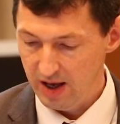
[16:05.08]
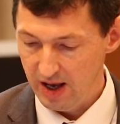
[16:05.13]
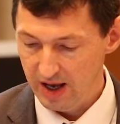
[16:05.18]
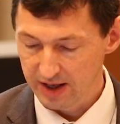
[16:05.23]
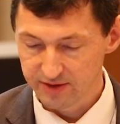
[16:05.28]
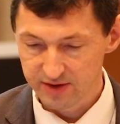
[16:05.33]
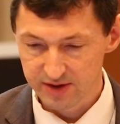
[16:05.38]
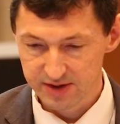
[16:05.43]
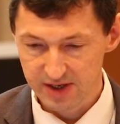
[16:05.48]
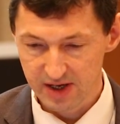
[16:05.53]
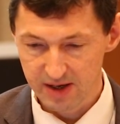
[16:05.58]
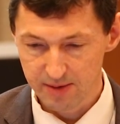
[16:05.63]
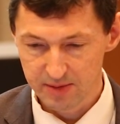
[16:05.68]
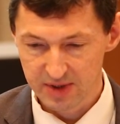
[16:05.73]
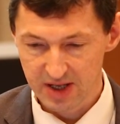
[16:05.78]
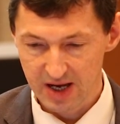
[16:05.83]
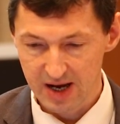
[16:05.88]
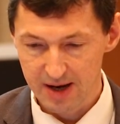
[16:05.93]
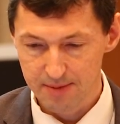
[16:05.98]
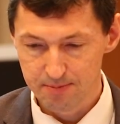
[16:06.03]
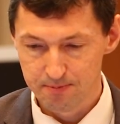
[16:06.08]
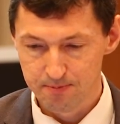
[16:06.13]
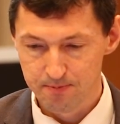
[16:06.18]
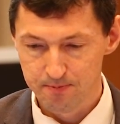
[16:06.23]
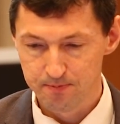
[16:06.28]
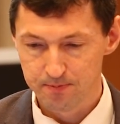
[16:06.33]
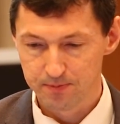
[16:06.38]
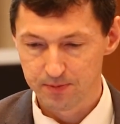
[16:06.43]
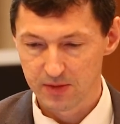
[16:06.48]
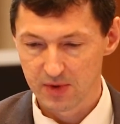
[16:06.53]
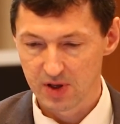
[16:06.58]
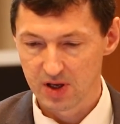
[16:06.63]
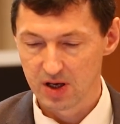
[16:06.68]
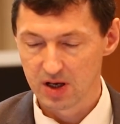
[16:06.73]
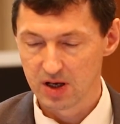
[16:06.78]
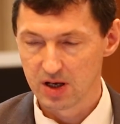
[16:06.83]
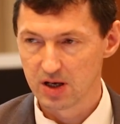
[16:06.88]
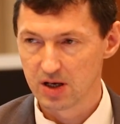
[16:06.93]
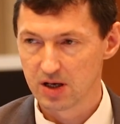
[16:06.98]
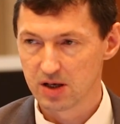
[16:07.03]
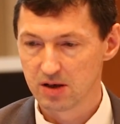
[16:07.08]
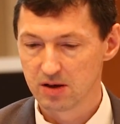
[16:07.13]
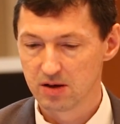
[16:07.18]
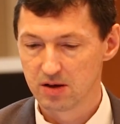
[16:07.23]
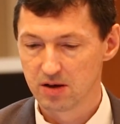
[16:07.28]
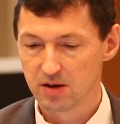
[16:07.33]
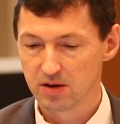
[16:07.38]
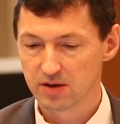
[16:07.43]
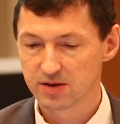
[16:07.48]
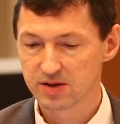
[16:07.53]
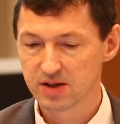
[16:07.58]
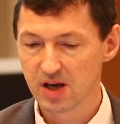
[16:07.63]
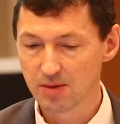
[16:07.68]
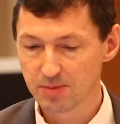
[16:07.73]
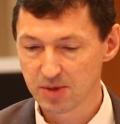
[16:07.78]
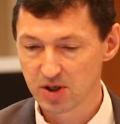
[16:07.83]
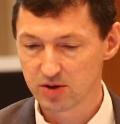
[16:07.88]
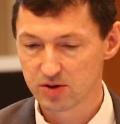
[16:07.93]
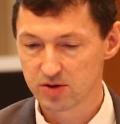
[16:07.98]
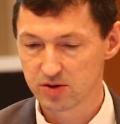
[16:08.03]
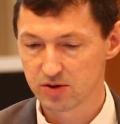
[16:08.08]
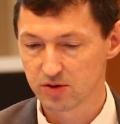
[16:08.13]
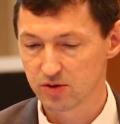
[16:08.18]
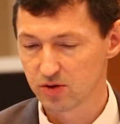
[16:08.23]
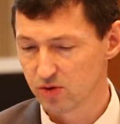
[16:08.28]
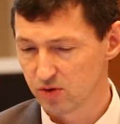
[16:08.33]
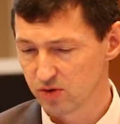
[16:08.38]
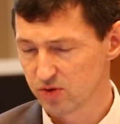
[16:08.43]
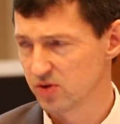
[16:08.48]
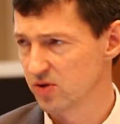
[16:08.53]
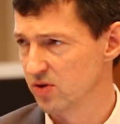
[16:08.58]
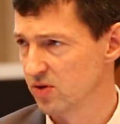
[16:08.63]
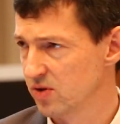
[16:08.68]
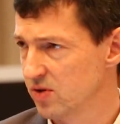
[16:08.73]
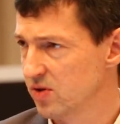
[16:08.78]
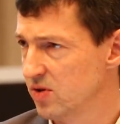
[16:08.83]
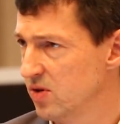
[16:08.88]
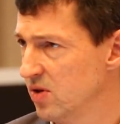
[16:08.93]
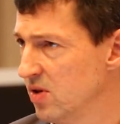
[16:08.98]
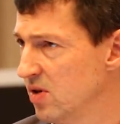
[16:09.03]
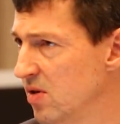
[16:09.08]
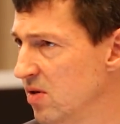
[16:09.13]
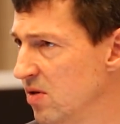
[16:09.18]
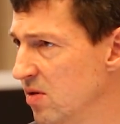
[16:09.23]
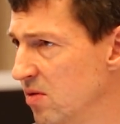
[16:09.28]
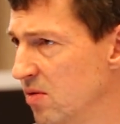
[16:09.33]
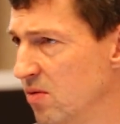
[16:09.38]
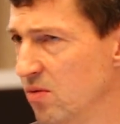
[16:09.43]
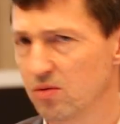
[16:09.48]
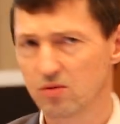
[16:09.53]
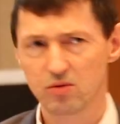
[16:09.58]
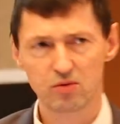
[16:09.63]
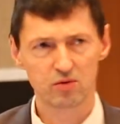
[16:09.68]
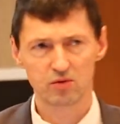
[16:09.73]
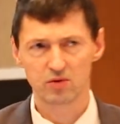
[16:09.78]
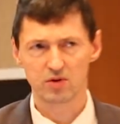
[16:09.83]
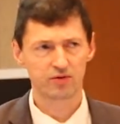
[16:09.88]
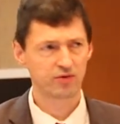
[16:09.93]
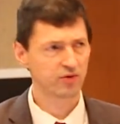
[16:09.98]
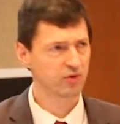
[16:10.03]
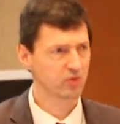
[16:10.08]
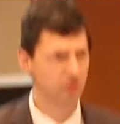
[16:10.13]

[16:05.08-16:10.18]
At the same time, some institutions, if